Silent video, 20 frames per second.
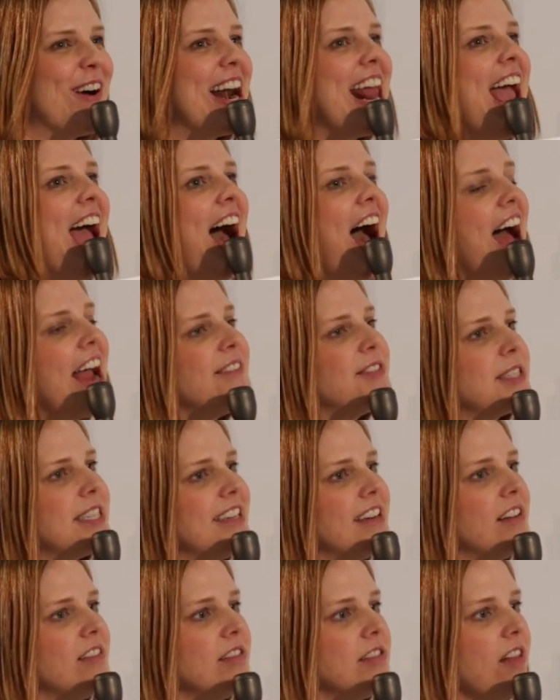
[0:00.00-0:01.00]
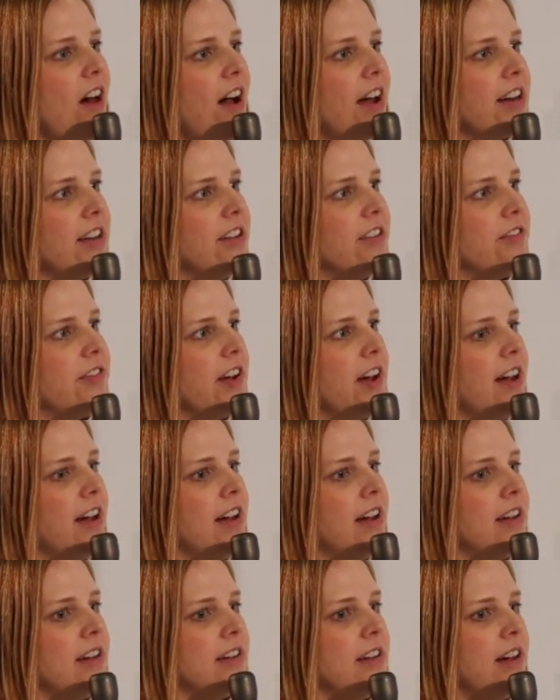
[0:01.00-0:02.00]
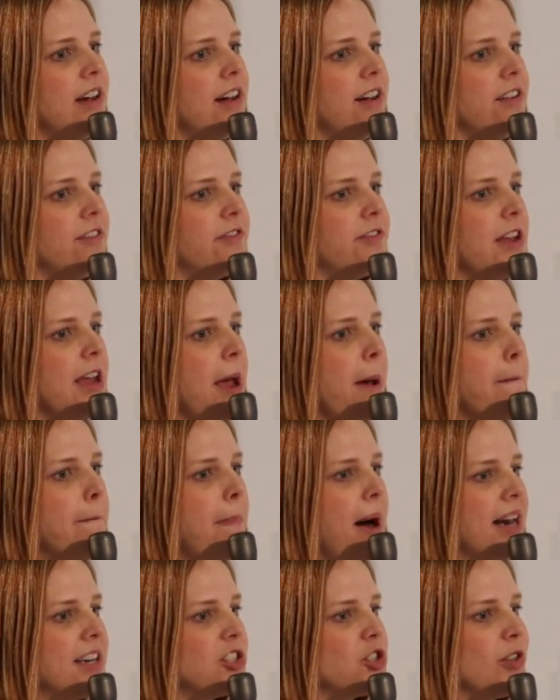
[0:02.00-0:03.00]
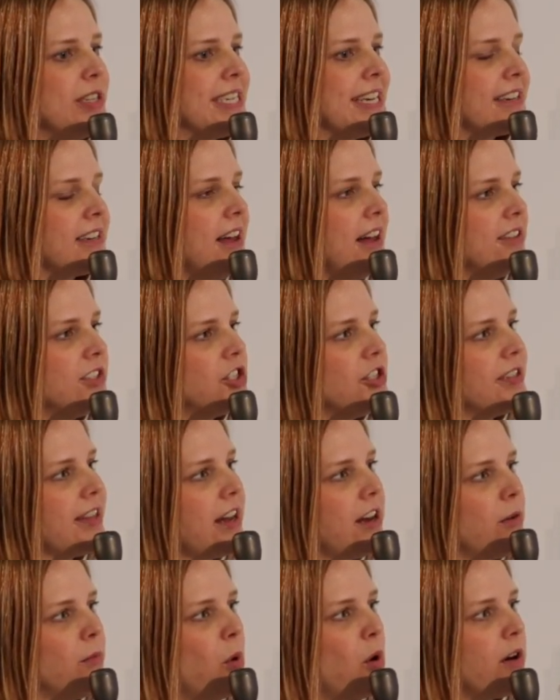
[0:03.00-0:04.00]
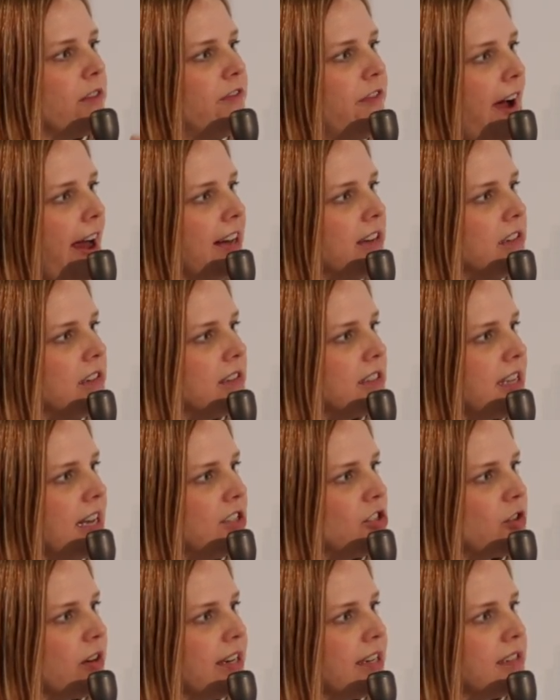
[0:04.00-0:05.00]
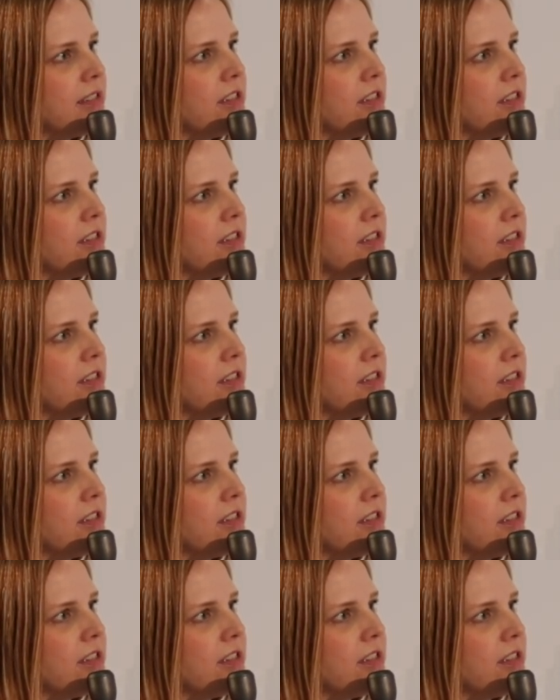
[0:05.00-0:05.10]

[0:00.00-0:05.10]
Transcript: one. I've seen a lot of, uh, of monitoring technologies that are more vital centric.